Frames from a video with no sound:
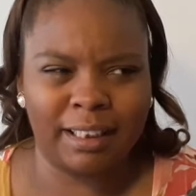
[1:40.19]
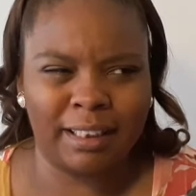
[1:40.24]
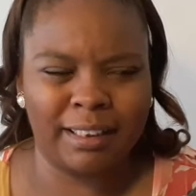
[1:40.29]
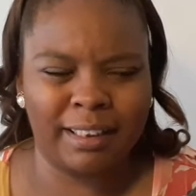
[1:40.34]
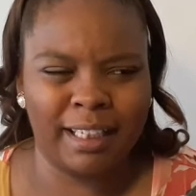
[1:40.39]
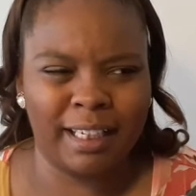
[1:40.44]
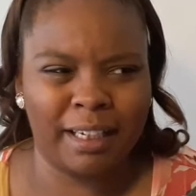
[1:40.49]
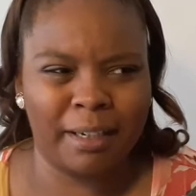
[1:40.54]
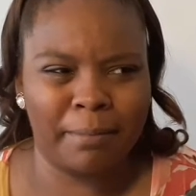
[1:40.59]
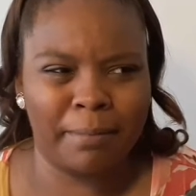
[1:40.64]
I uh,
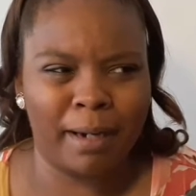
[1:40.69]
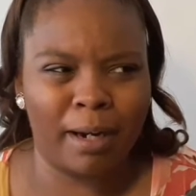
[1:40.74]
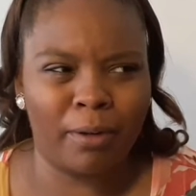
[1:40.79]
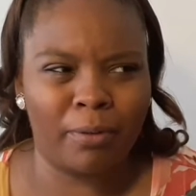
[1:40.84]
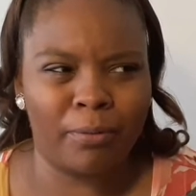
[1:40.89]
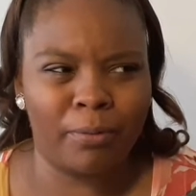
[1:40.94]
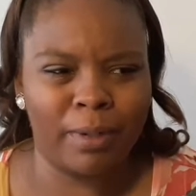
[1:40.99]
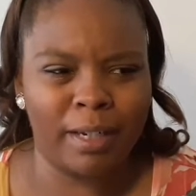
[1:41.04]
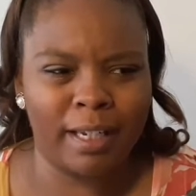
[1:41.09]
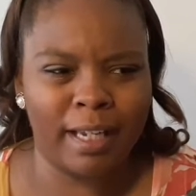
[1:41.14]
think
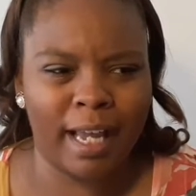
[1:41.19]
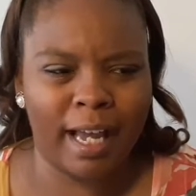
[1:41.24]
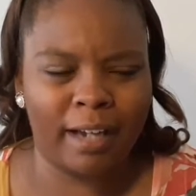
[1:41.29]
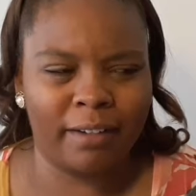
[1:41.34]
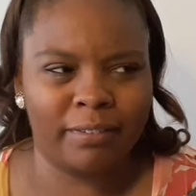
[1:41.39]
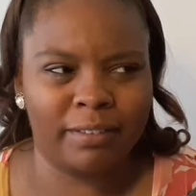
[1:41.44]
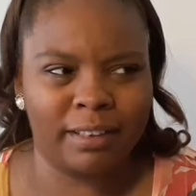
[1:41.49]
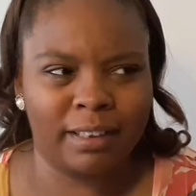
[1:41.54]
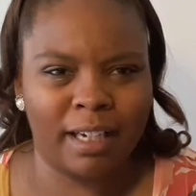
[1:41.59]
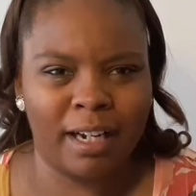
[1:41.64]
about we
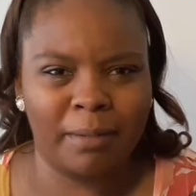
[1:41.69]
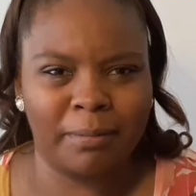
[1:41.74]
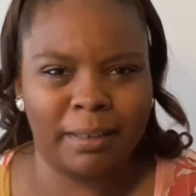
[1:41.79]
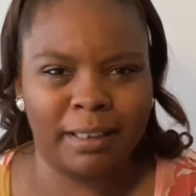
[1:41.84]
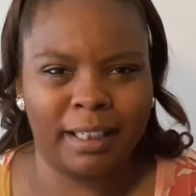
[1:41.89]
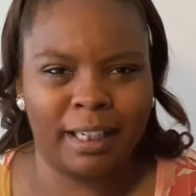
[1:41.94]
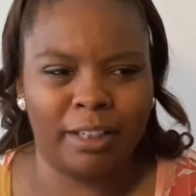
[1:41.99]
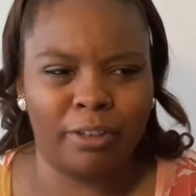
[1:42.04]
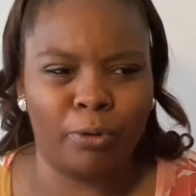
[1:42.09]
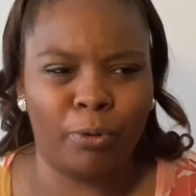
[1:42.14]
have to come
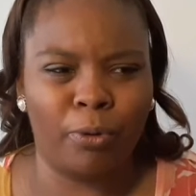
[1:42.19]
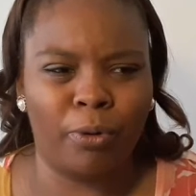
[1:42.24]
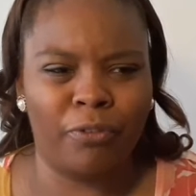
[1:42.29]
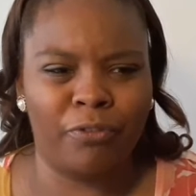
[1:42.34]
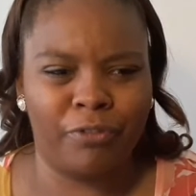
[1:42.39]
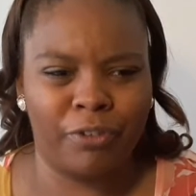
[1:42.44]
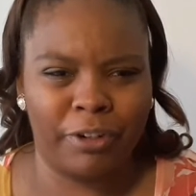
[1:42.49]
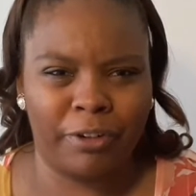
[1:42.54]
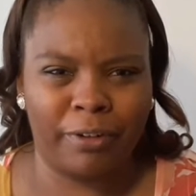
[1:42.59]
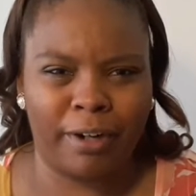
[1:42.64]
together or
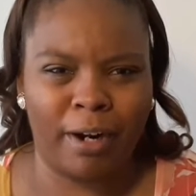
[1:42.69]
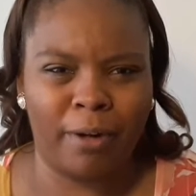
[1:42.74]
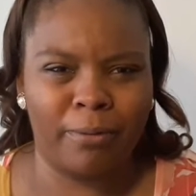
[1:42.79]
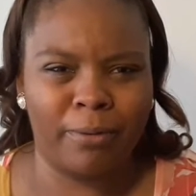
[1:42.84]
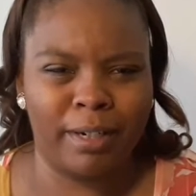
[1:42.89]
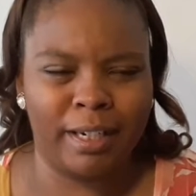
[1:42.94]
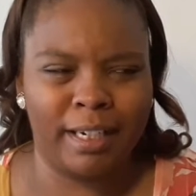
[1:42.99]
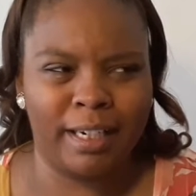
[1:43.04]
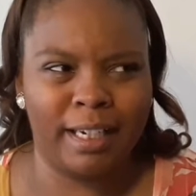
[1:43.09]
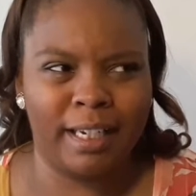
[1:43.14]
figure out
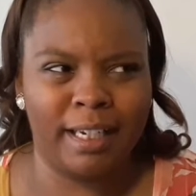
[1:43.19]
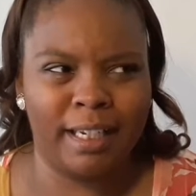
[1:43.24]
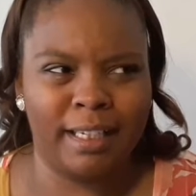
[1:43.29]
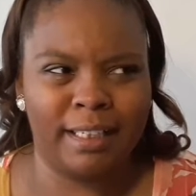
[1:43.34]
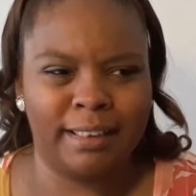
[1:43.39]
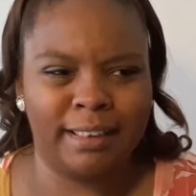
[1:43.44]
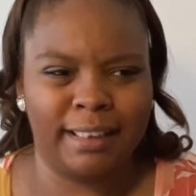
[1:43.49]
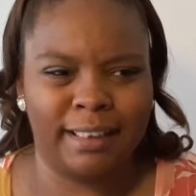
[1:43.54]
what it is.